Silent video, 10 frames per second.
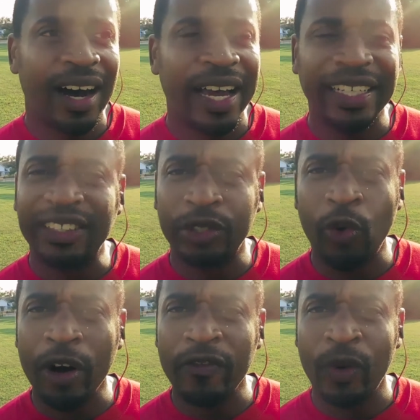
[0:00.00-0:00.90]
It's
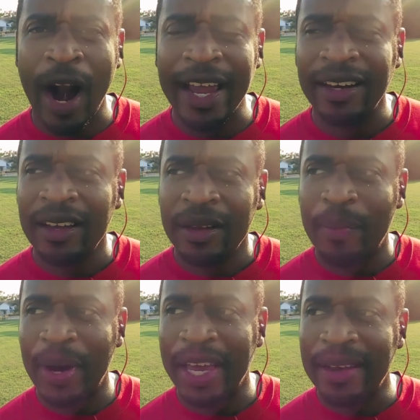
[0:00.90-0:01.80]
sort of right,
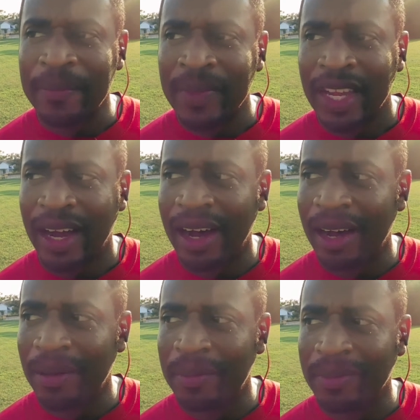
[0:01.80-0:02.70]
but
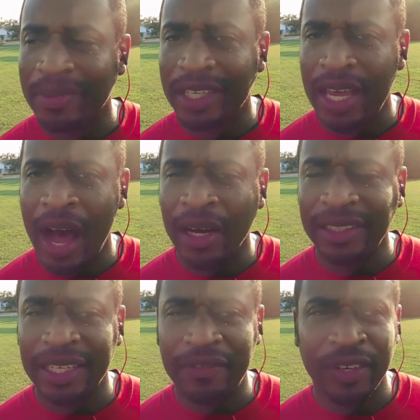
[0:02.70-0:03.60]

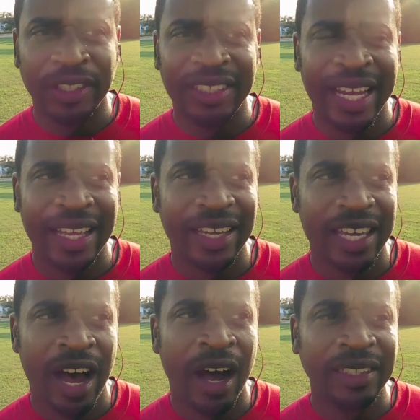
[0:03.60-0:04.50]
if you're saying that
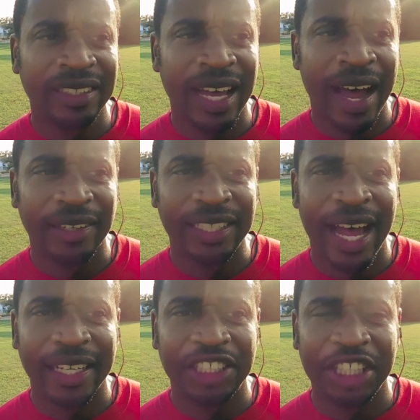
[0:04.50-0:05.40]
Yang style
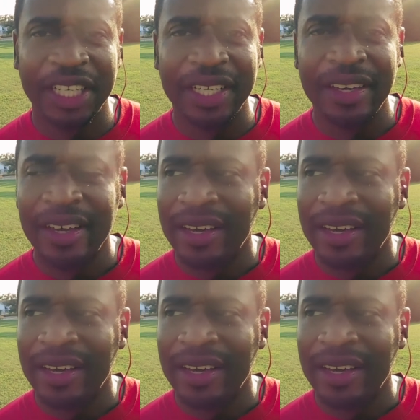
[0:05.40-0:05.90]
Tai Chi,